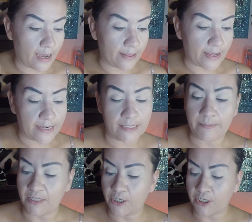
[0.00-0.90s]
And that is
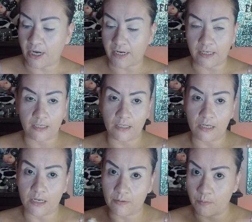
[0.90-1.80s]
my shade.
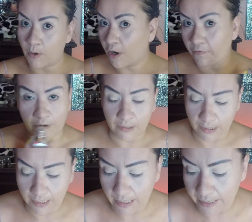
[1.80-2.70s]

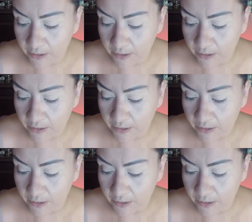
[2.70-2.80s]
Perfectly, like